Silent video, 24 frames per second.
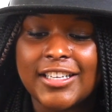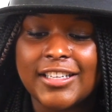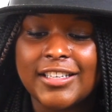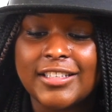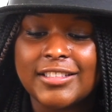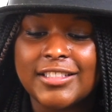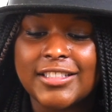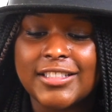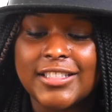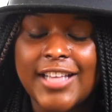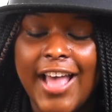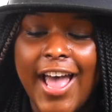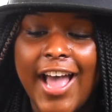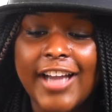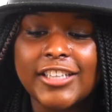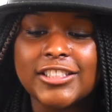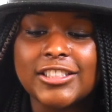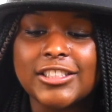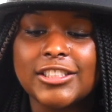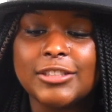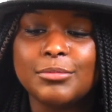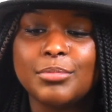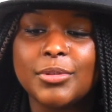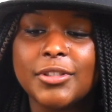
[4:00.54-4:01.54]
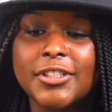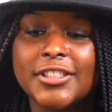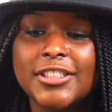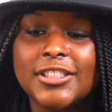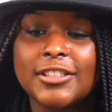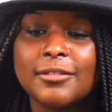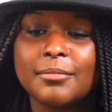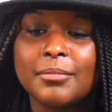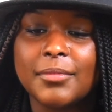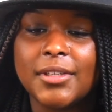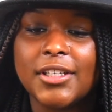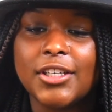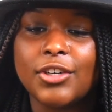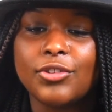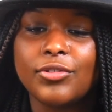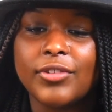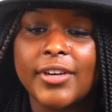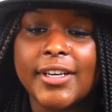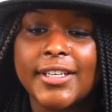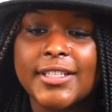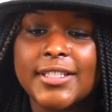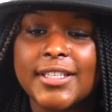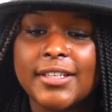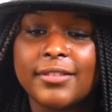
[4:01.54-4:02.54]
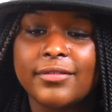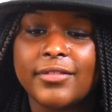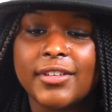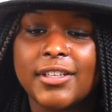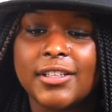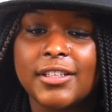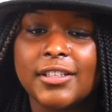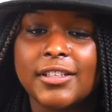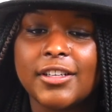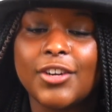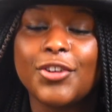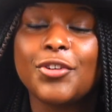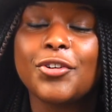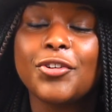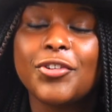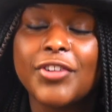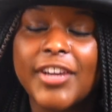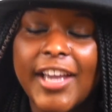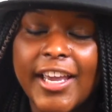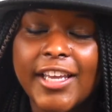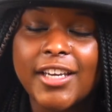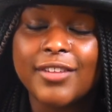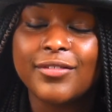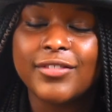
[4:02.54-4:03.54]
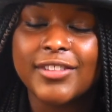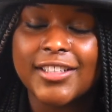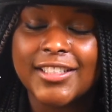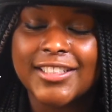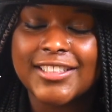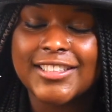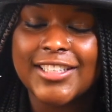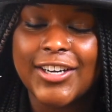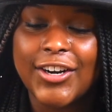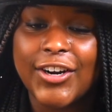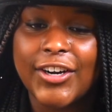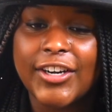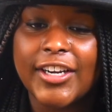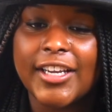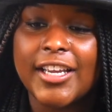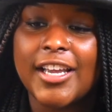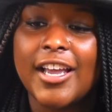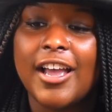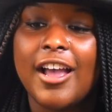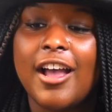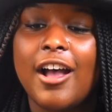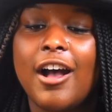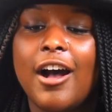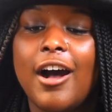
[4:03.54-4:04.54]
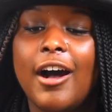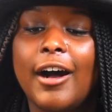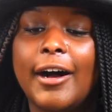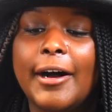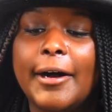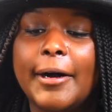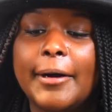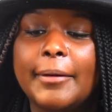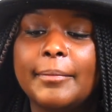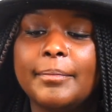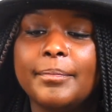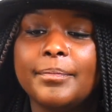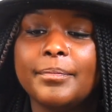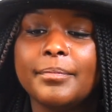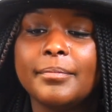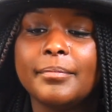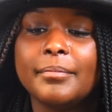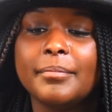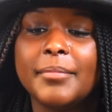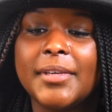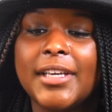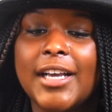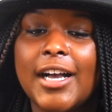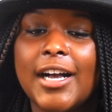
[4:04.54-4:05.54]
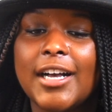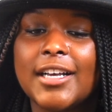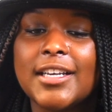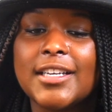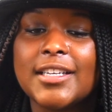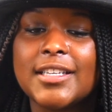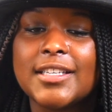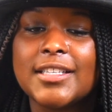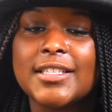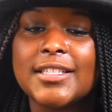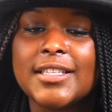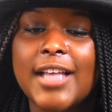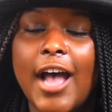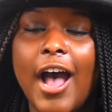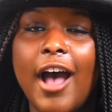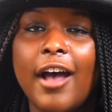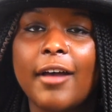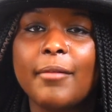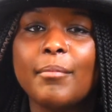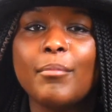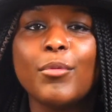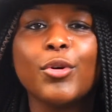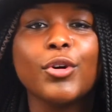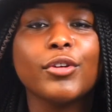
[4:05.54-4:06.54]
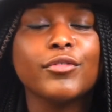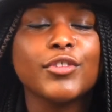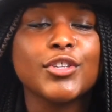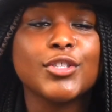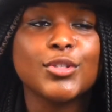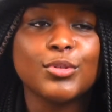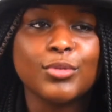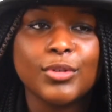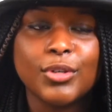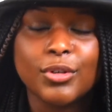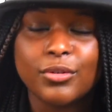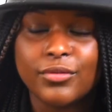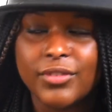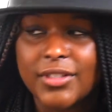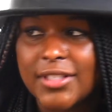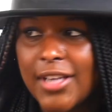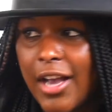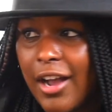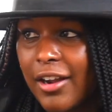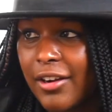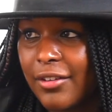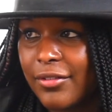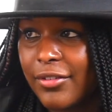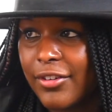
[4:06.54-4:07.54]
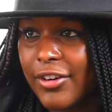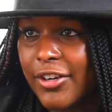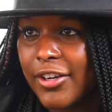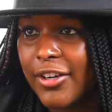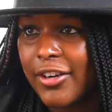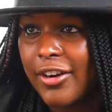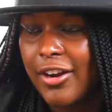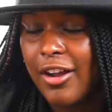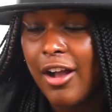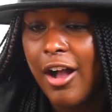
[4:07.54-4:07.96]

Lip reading: it's actually pushing me creatively, because I'm more of a studio photographer.